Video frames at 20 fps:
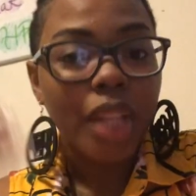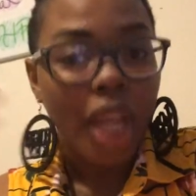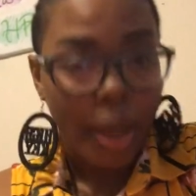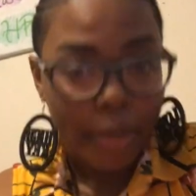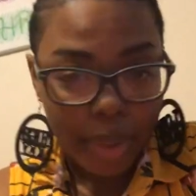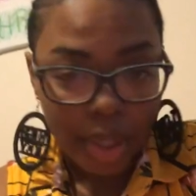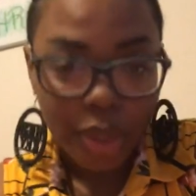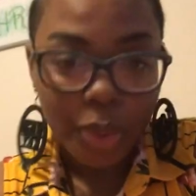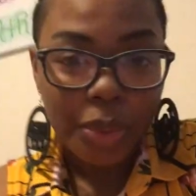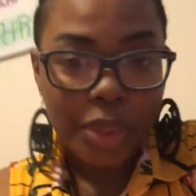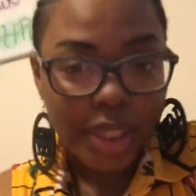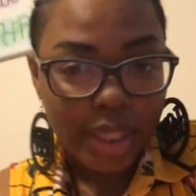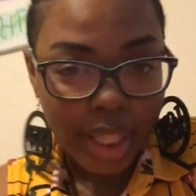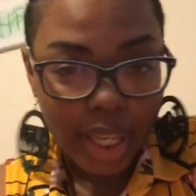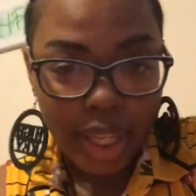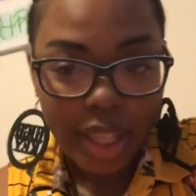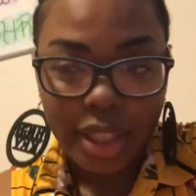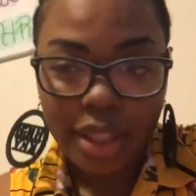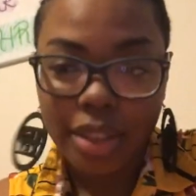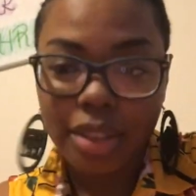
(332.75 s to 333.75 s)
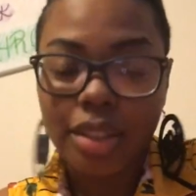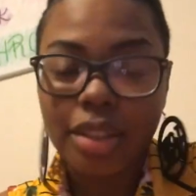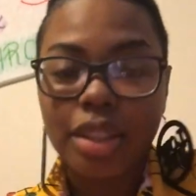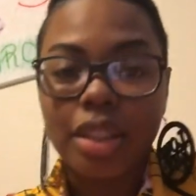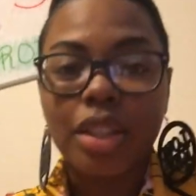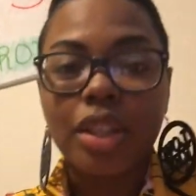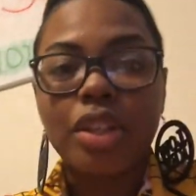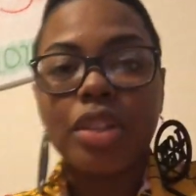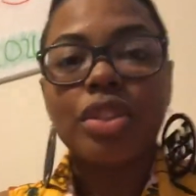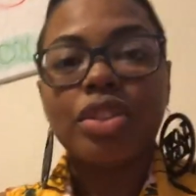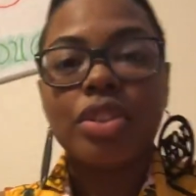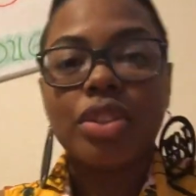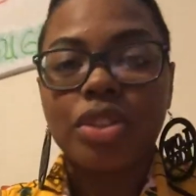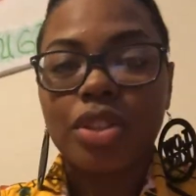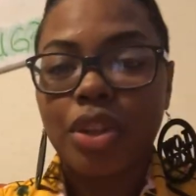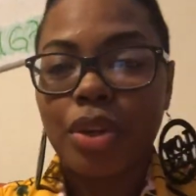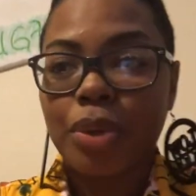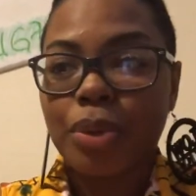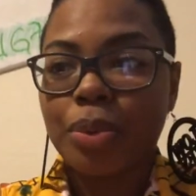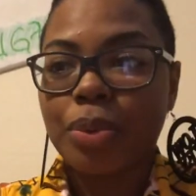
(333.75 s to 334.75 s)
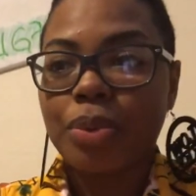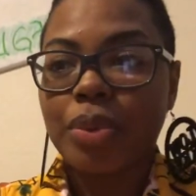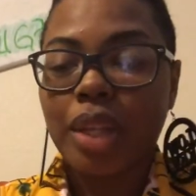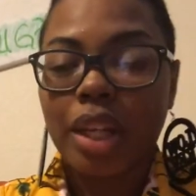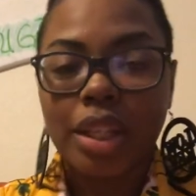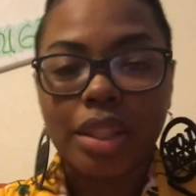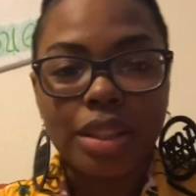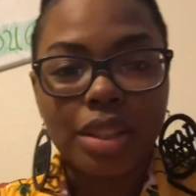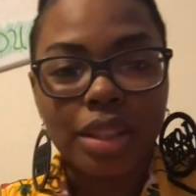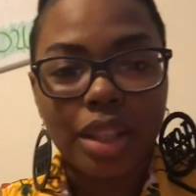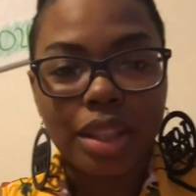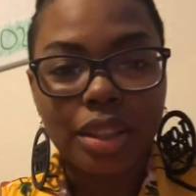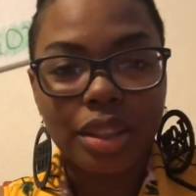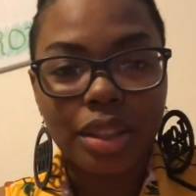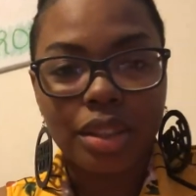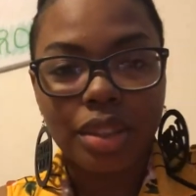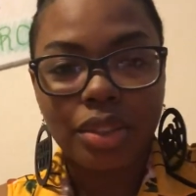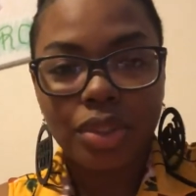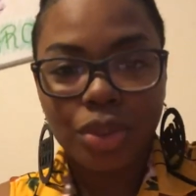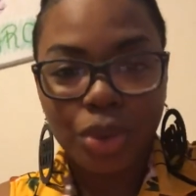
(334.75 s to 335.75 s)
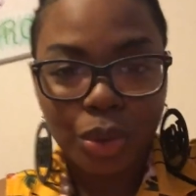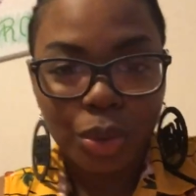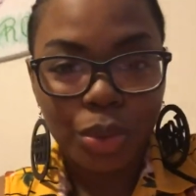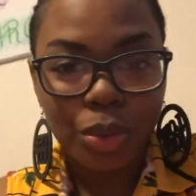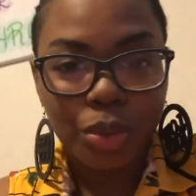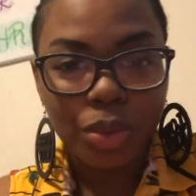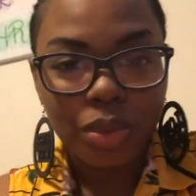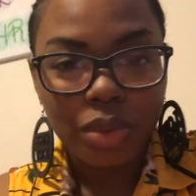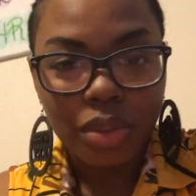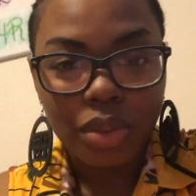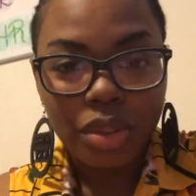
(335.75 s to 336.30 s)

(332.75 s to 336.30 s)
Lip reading: I'm in Louisiana. So that's a two